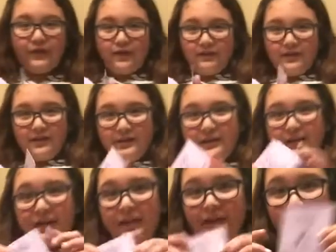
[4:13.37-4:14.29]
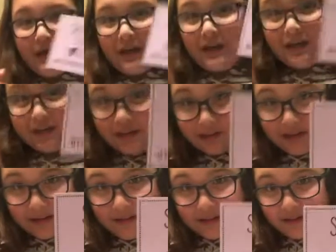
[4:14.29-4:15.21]
fell. The thing
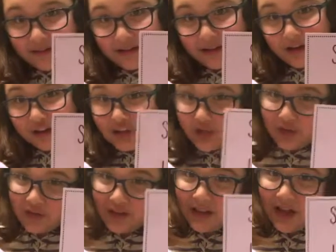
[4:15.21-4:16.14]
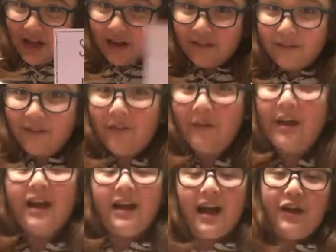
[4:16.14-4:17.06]
that says share the love.
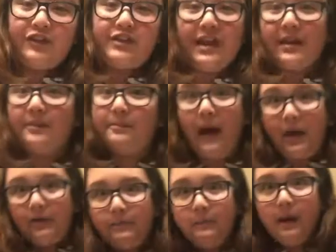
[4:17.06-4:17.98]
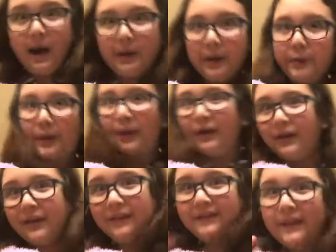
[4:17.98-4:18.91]
Hashtag Bath and Body
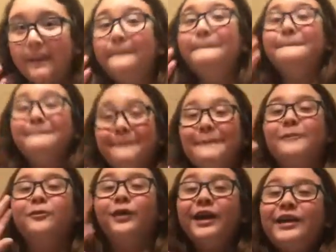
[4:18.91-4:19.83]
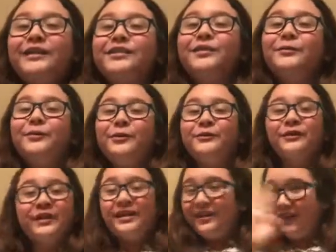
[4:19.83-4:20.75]
Works. Raise the roof.
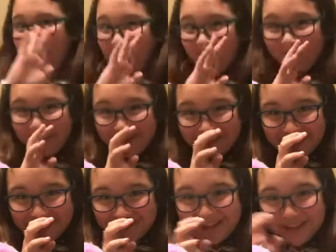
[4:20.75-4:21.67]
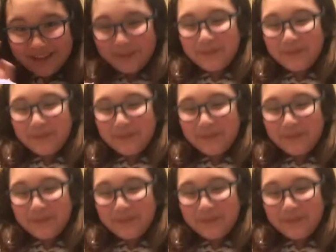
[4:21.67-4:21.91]
I'm just kidding.